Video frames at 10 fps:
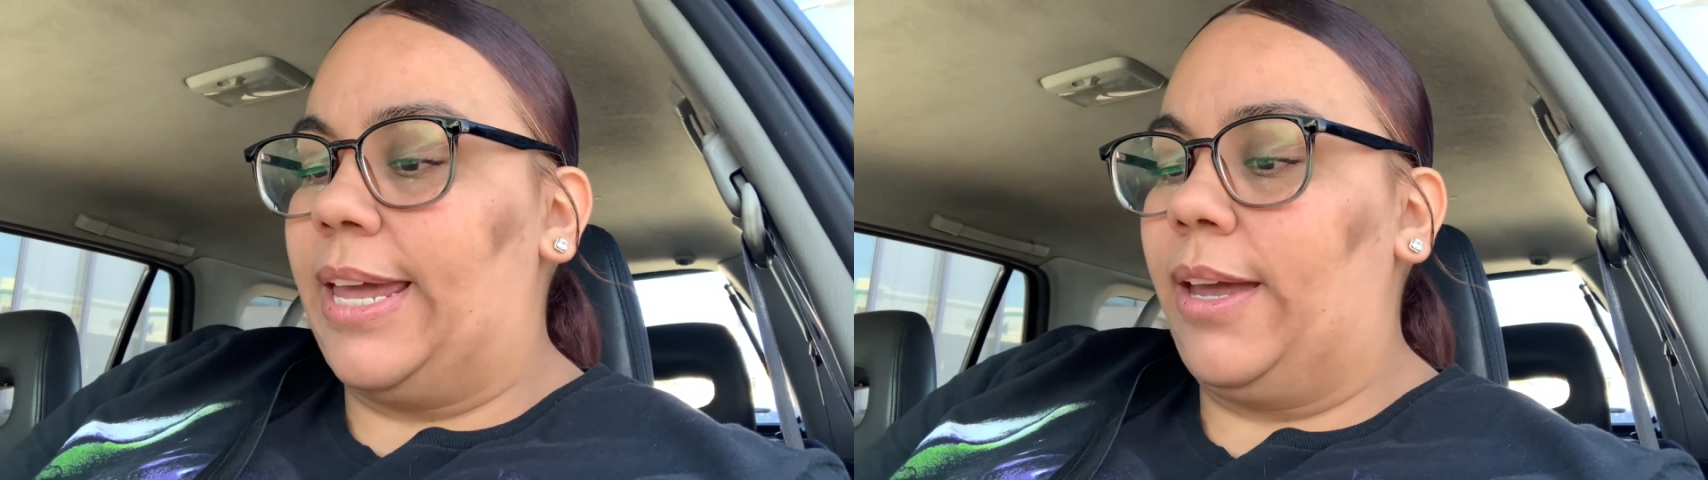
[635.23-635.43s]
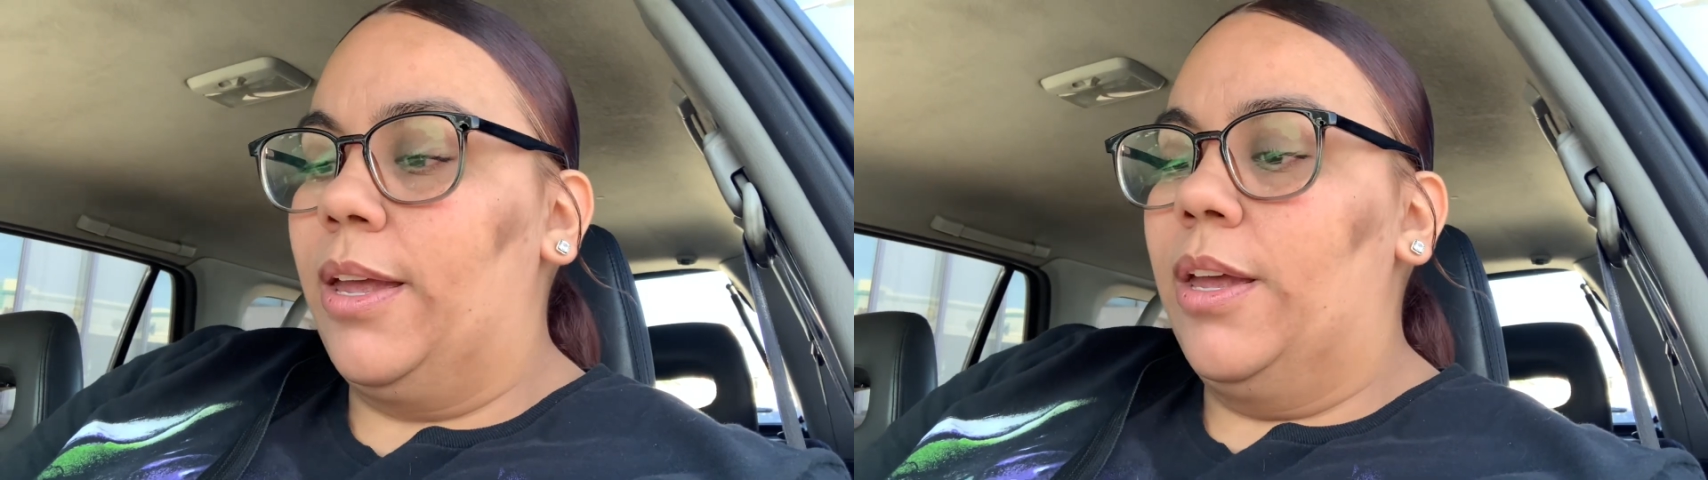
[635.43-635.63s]

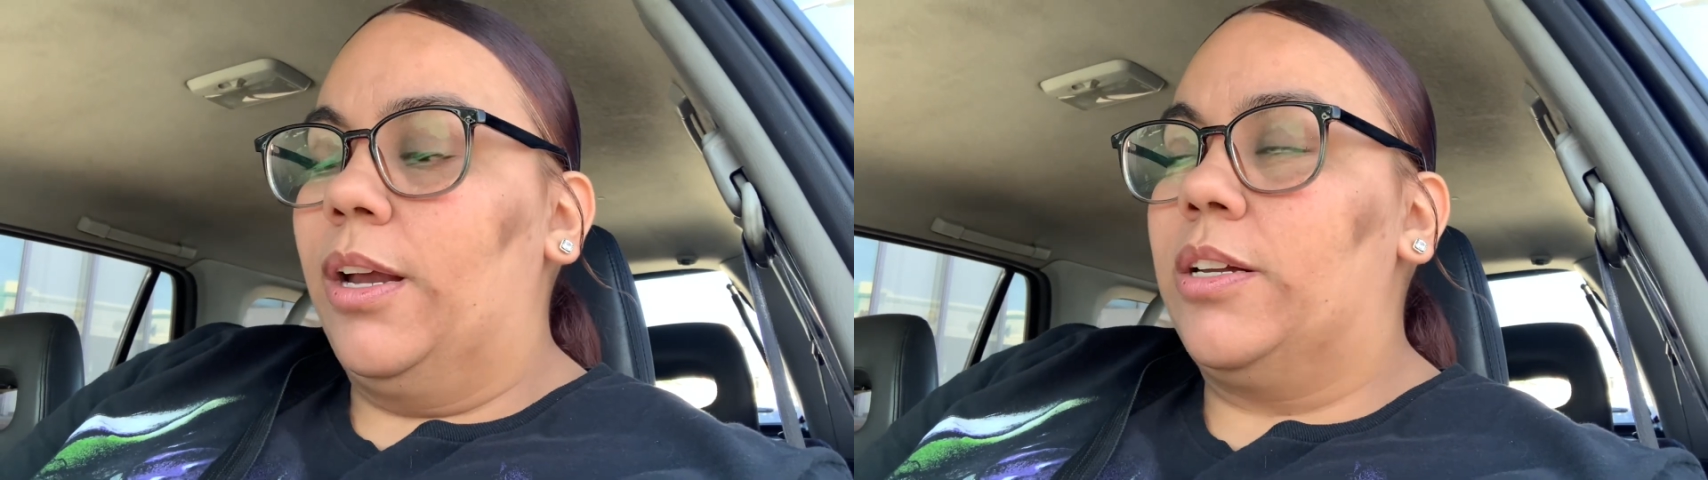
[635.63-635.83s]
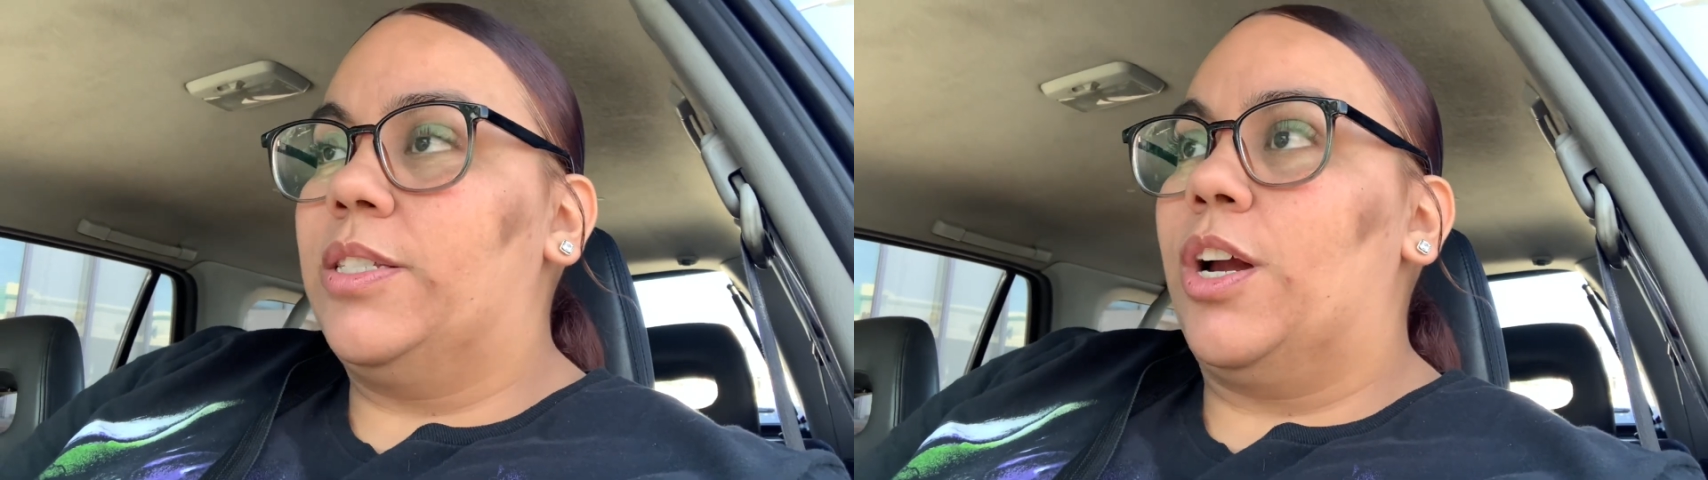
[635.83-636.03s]

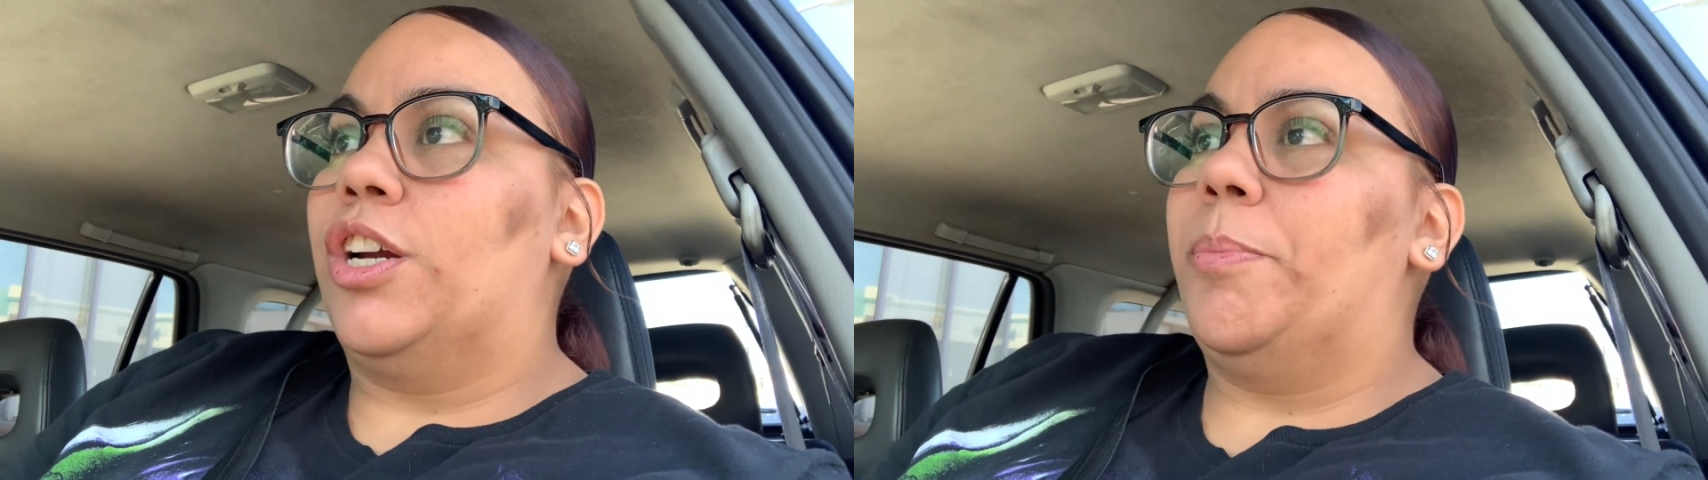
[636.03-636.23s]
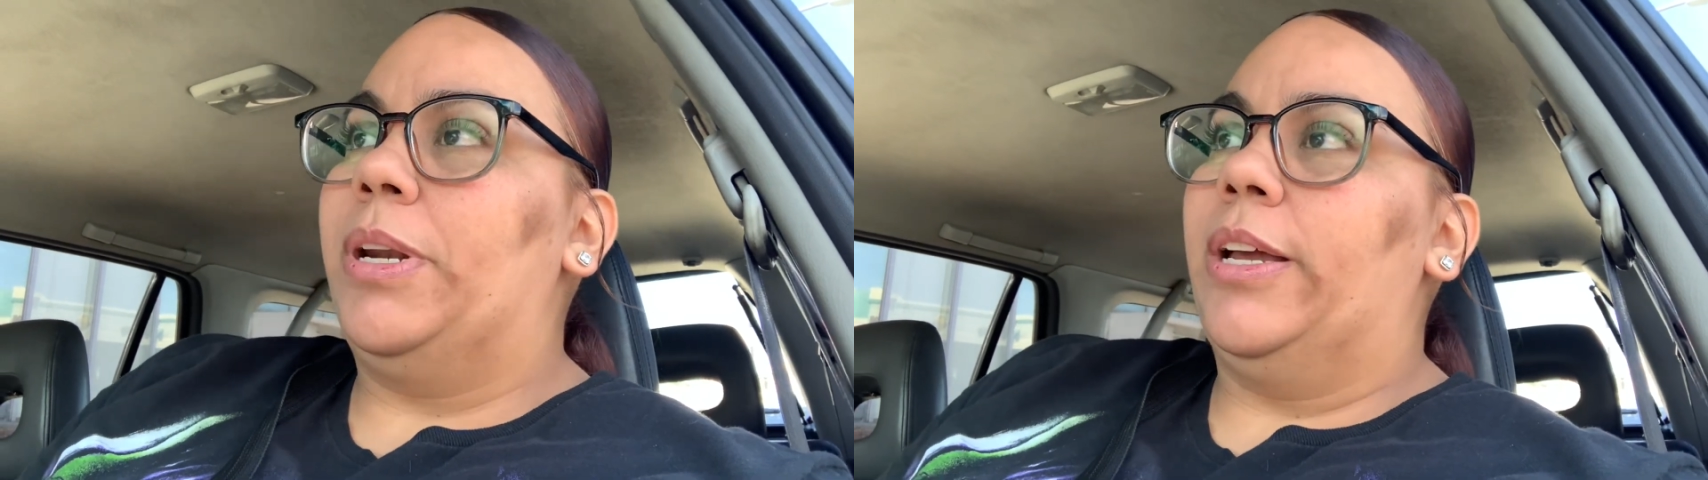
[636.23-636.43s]
because they're going
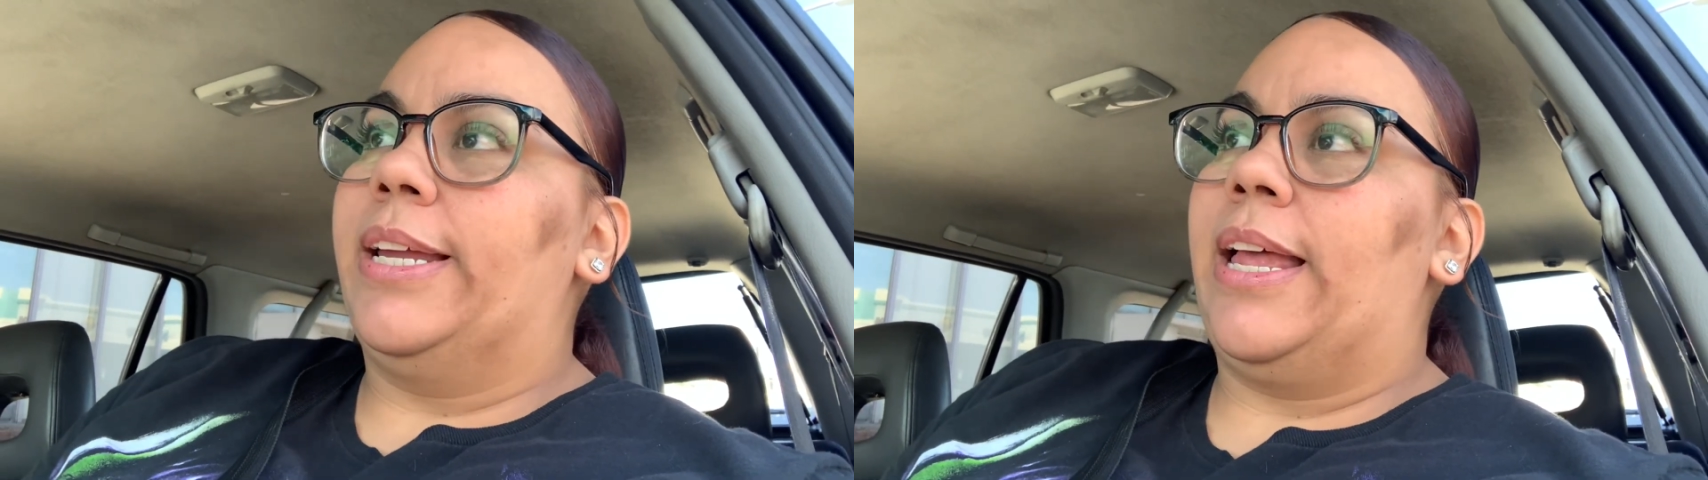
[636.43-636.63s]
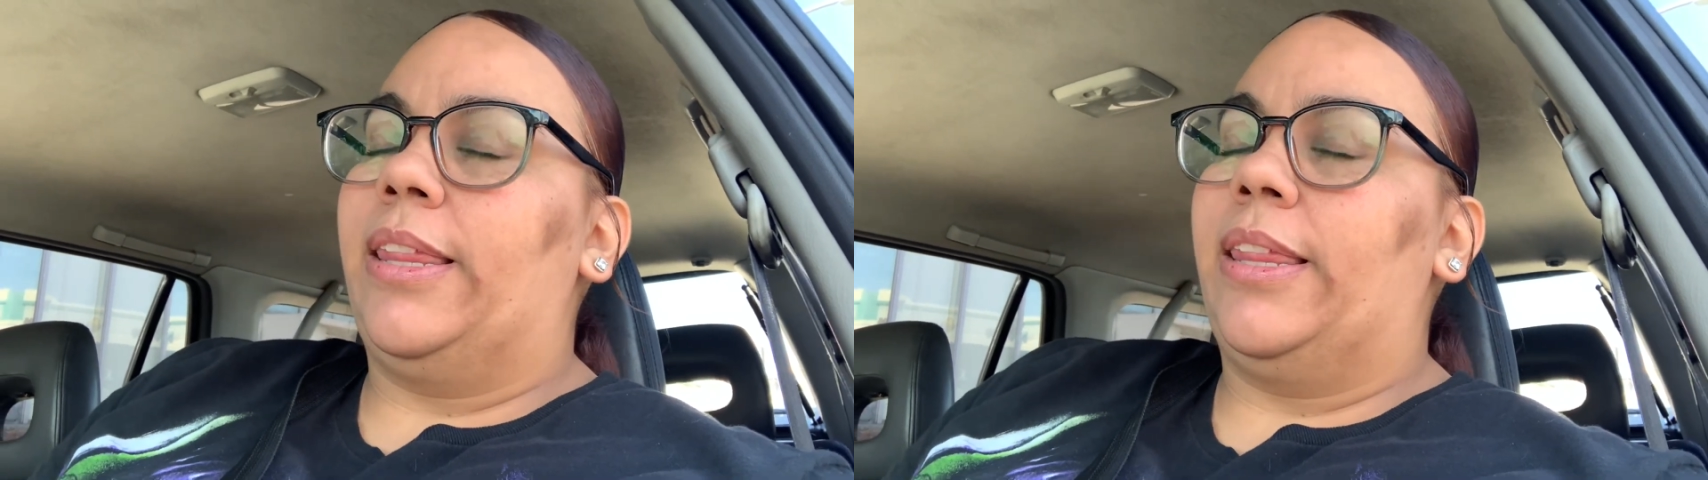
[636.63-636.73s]
to be looking at